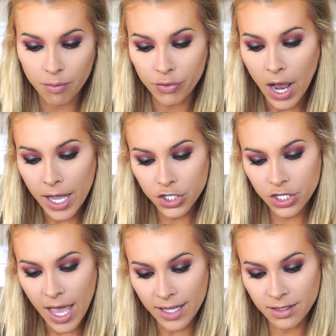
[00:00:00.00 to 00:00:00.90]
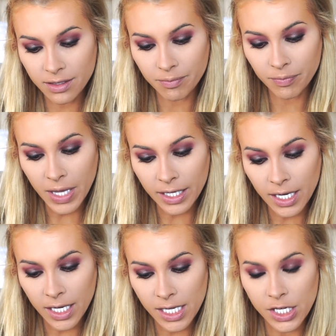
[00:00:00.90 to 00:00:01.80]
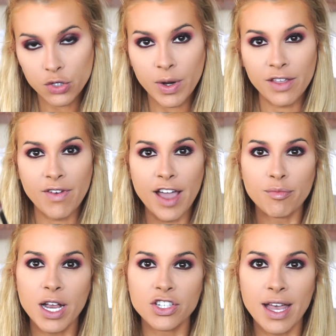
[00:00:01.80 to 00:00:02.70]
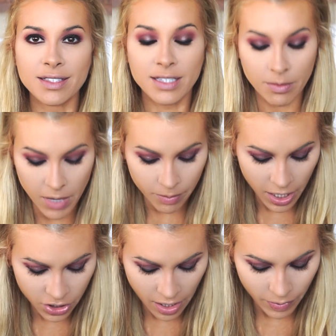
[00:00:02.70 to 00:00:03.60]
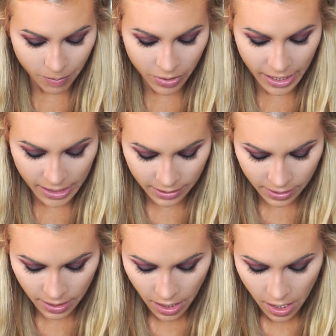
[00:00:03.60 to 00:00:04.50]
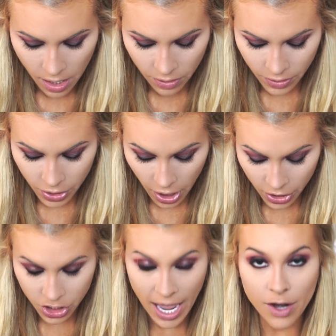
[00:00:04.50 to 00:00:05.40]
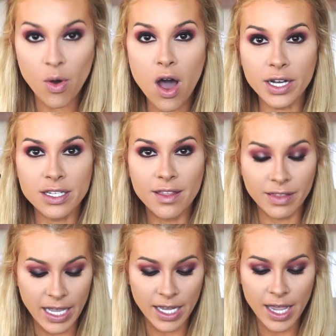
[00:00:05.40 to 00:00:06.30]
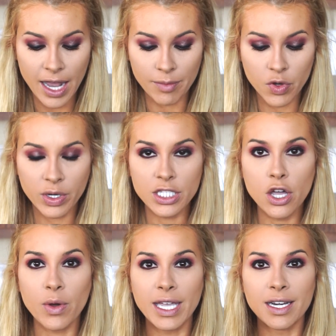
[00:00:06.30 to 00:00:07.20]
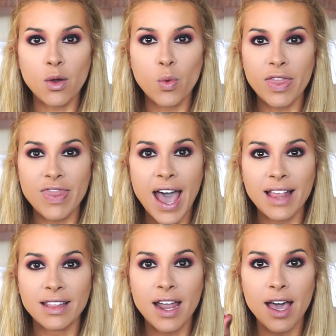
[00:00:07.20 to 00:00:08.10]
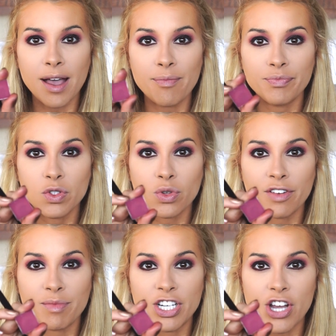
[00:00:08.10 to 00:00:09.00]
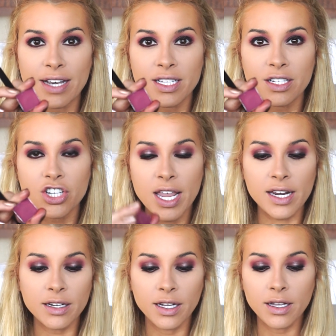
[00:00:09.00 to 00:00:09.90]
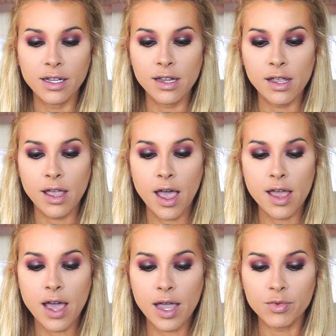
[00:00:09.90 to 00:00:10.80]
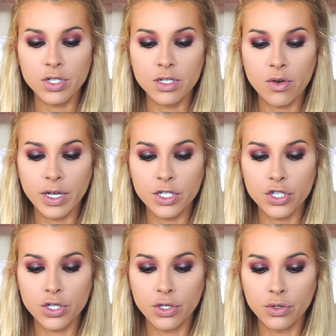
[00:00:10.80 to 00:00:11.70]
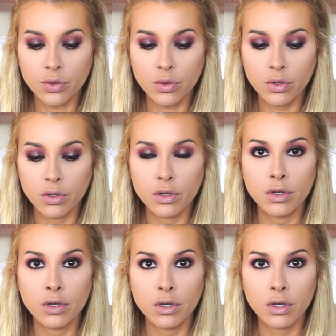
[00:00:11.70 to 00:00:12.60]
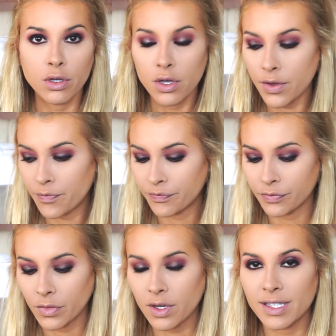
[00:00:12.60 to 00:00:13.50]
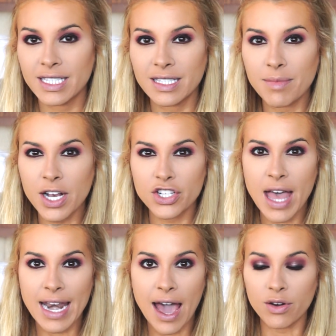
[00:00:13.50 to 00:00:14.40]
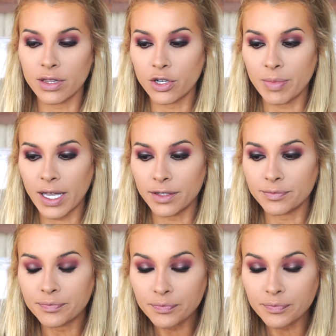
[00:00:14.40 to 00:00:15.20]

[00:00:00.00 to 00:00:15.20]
brush, that's blending E25 brush, that Sigma brush that we placed the dark shadow onto the lid. And I'm going to go in with that sort of magenta shade. And I'm just going to smudge that out a little bit.